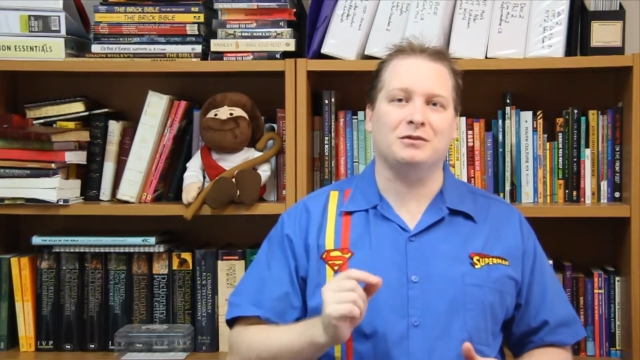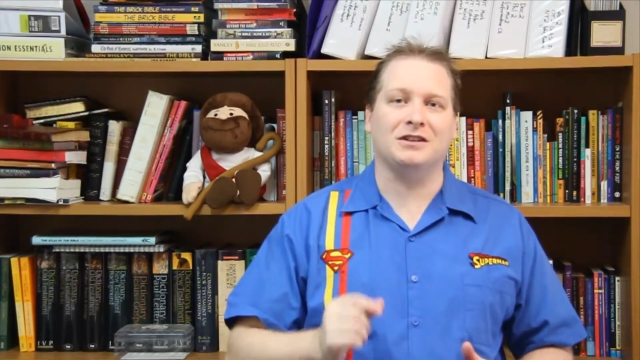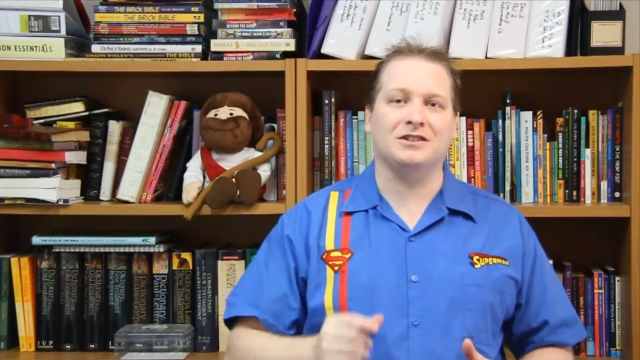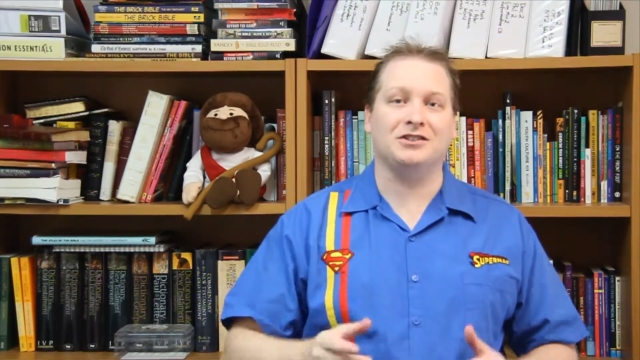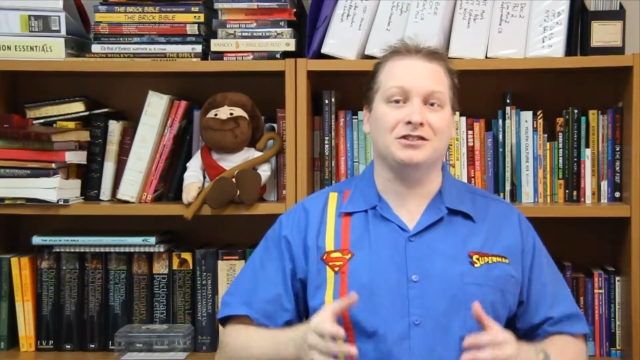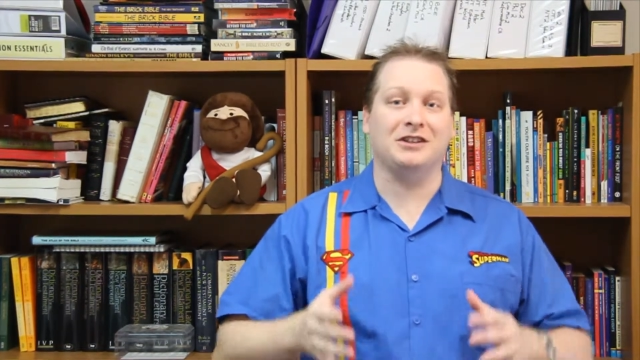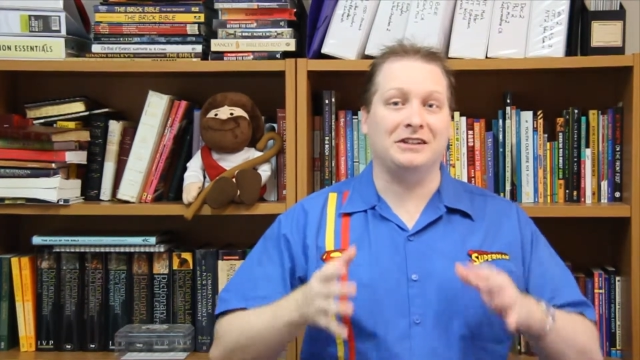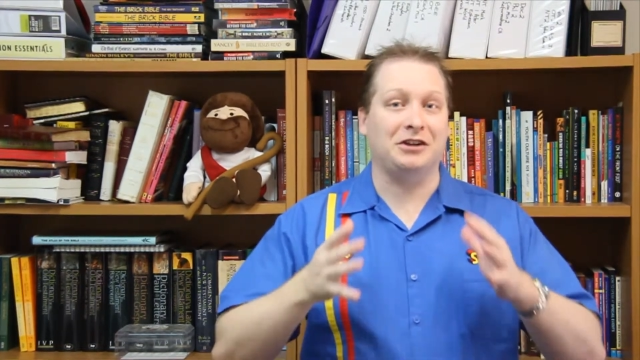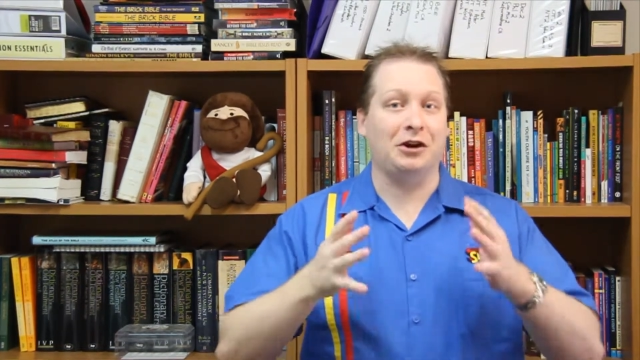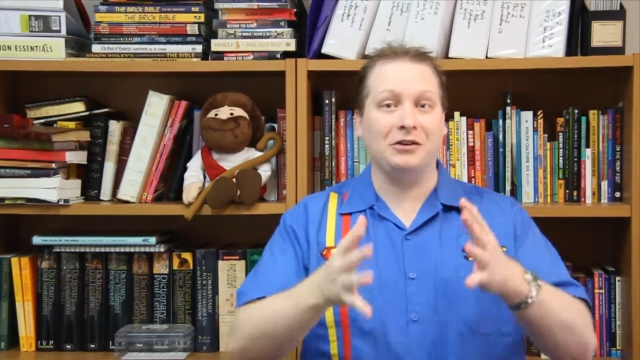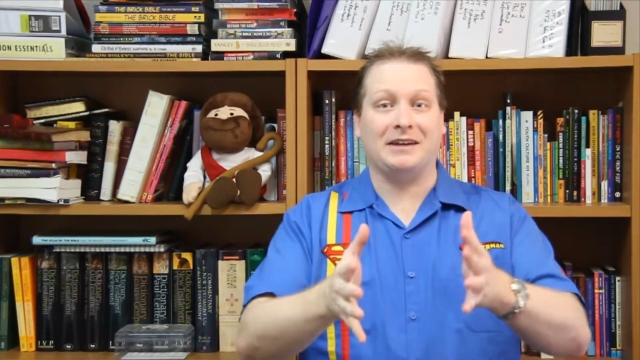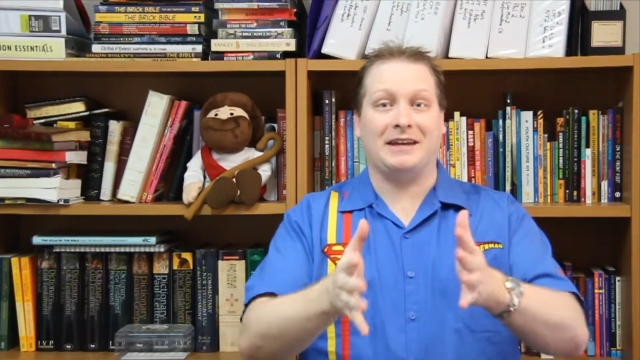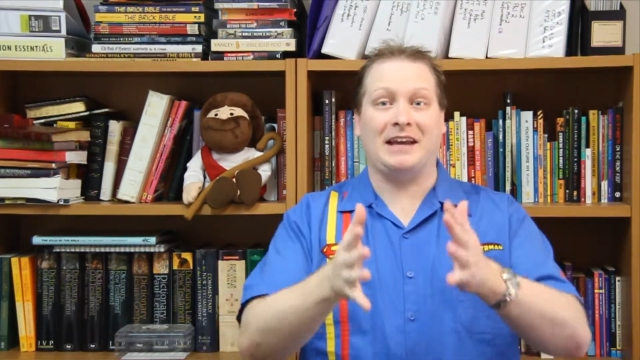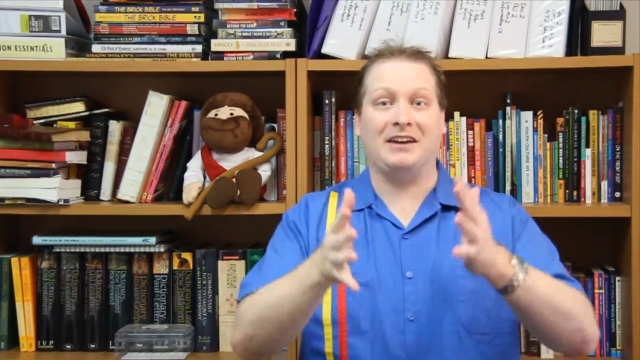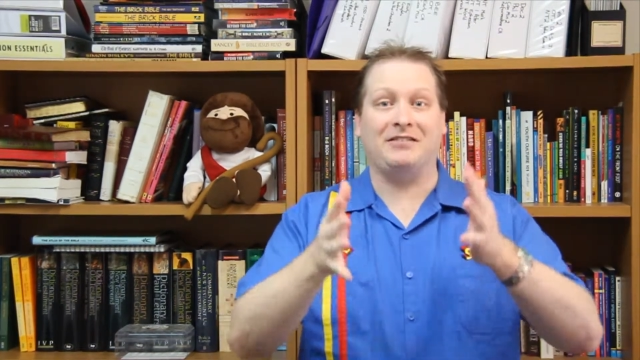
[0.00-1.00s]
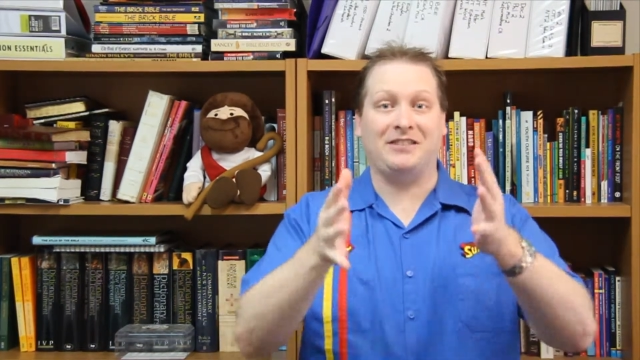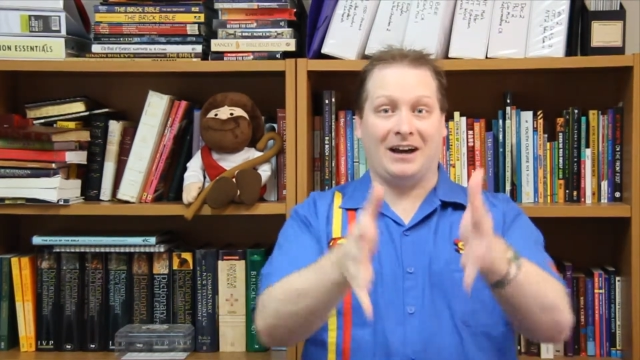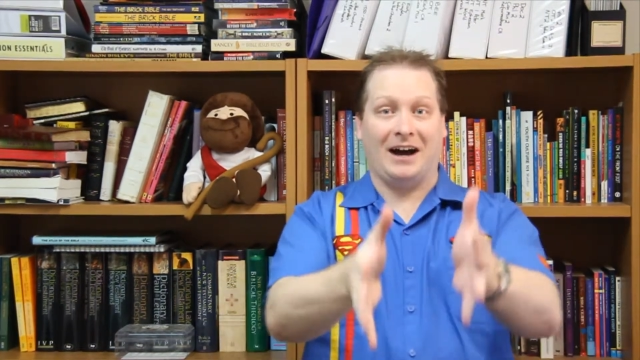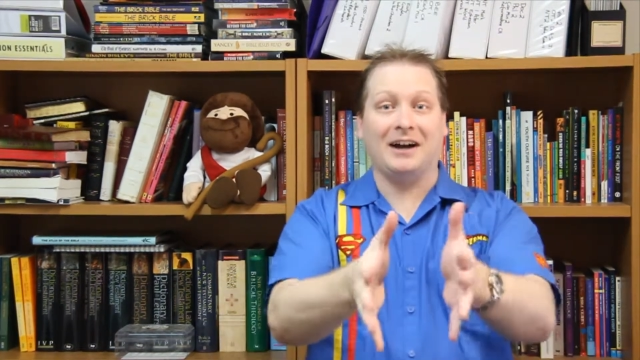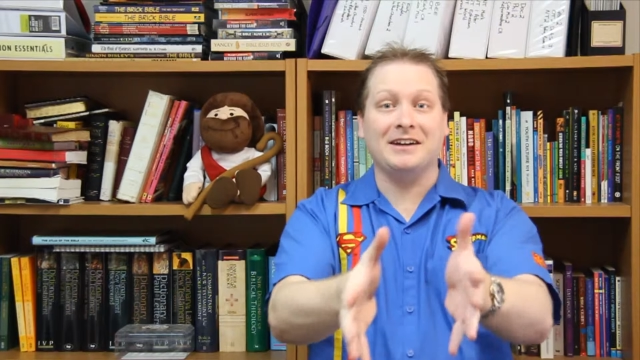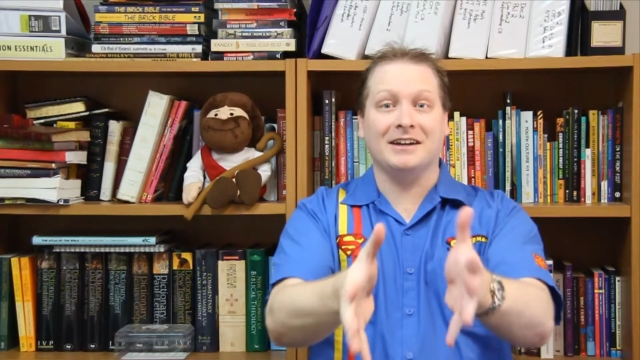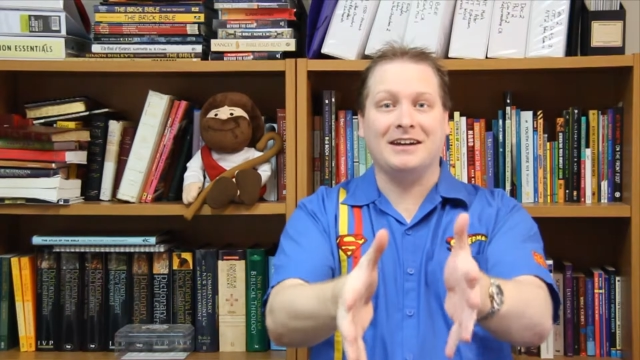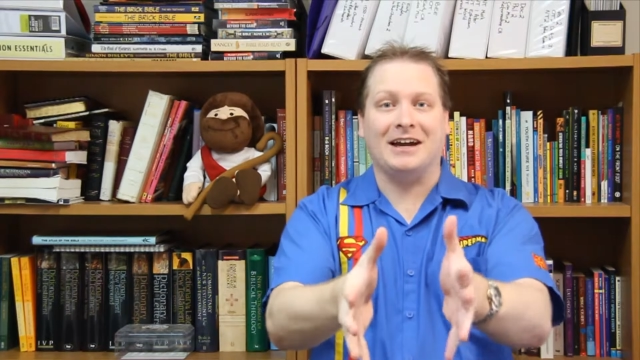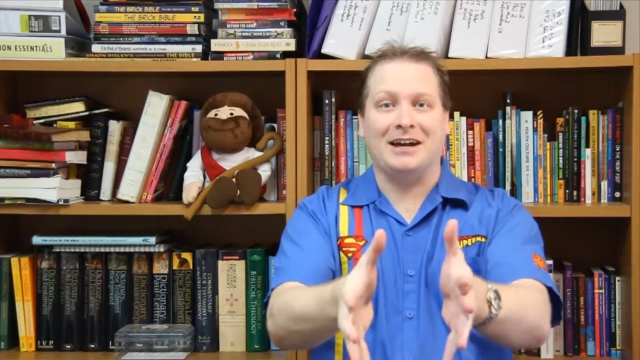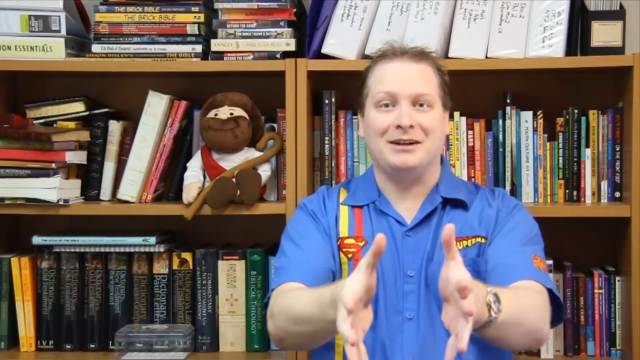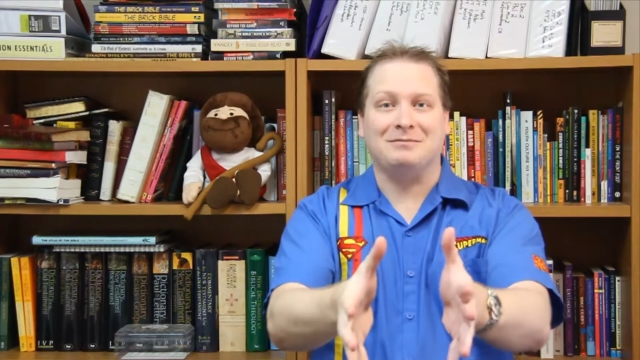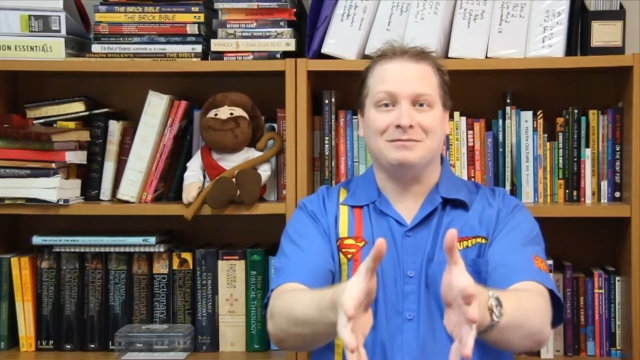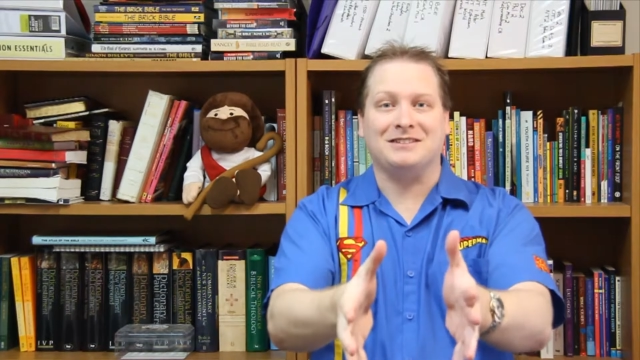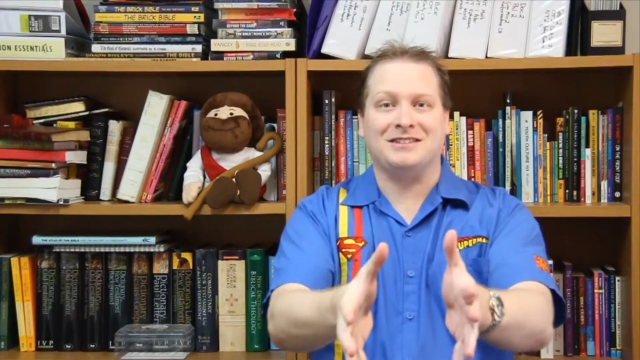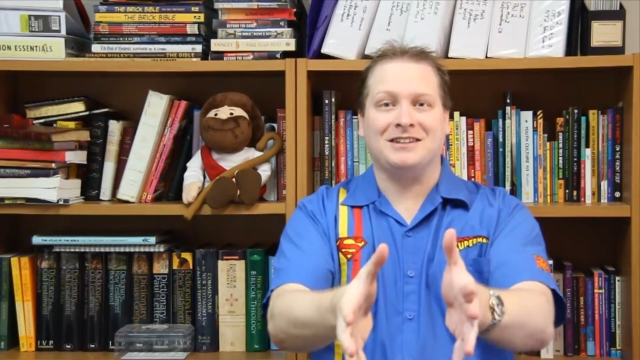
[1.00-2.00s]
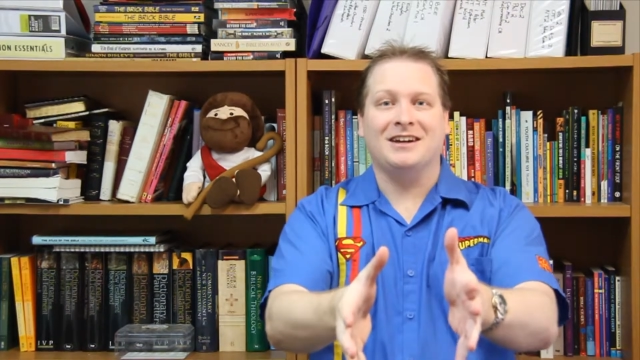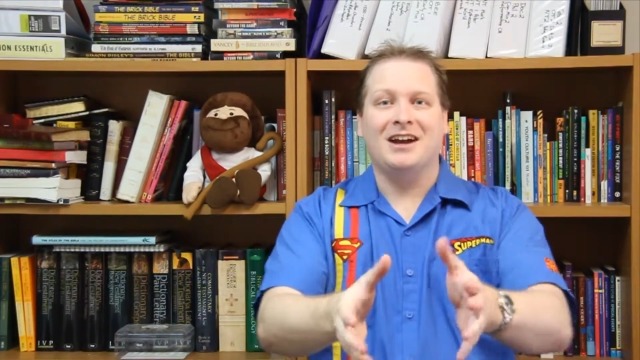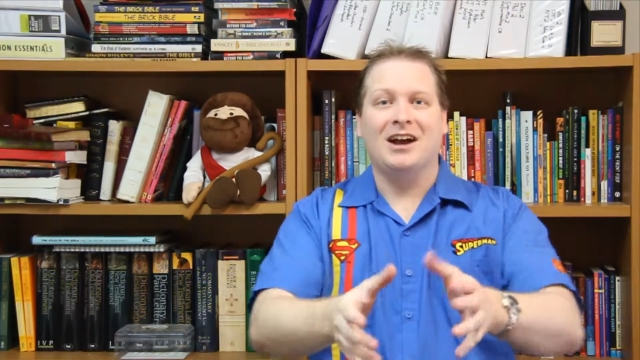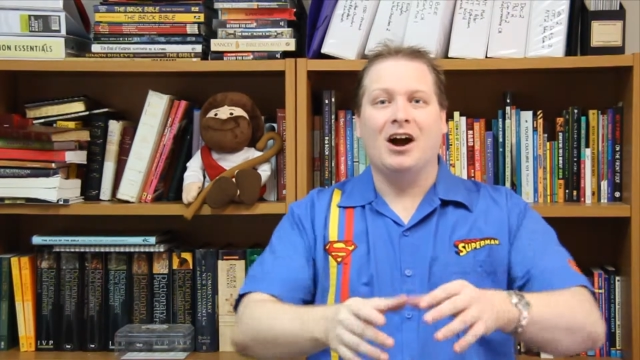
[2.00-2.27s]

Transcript: one is because I don't care for the Hunger Games.